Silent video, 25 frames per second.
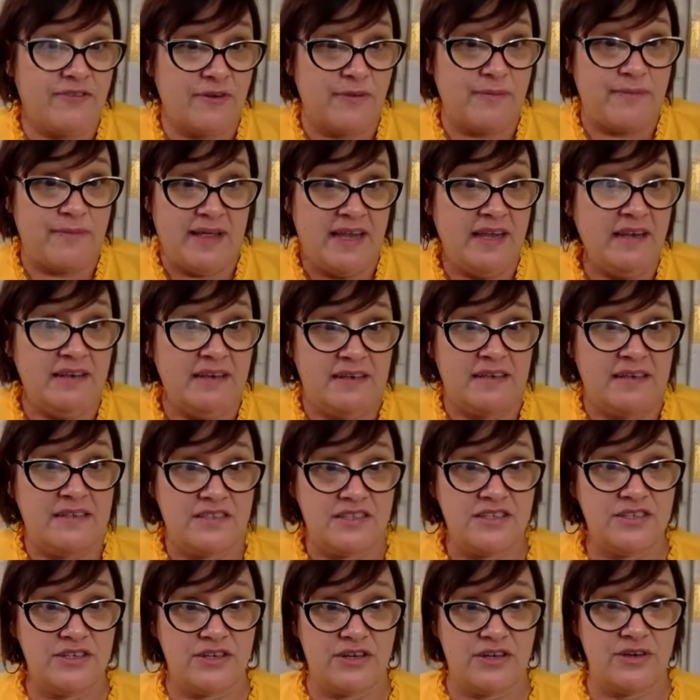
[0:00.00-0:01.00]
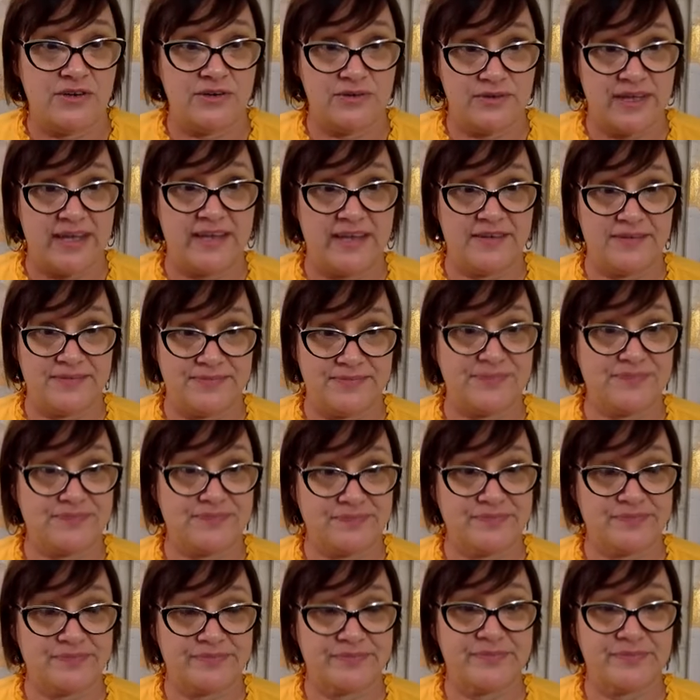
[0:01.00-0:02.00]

for maintenance you know like yeah